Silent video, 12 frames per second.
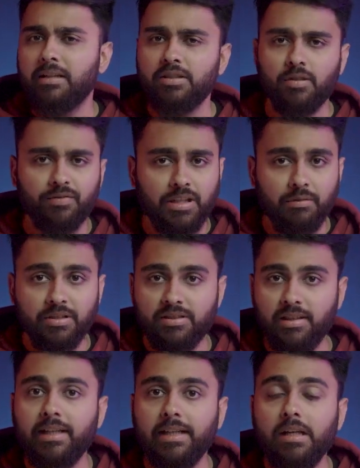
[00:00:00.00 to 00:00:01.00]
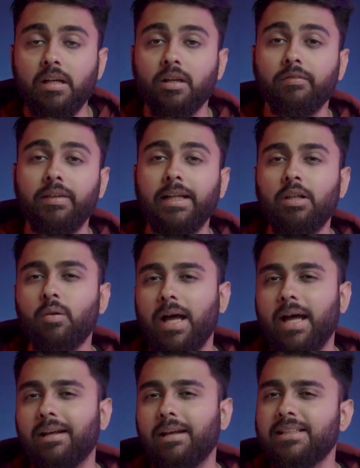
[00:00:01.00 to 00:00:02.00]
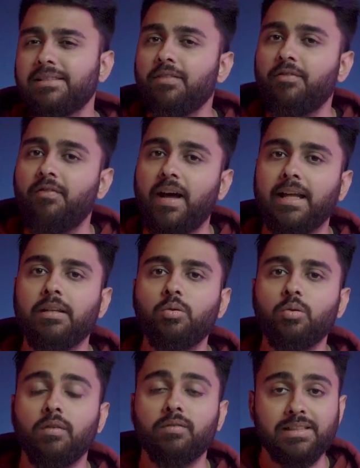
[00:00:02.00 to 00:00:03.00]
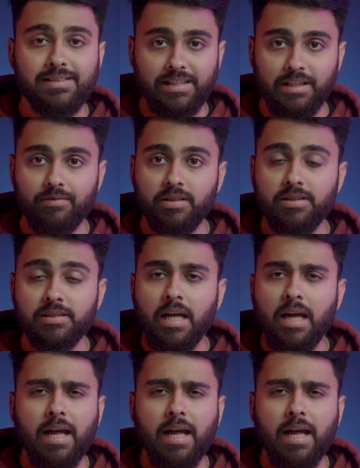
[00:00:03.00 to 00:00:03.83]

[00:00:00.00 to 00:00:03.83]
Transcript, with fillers: list of keywords ready, we need to analyze the value of these keywords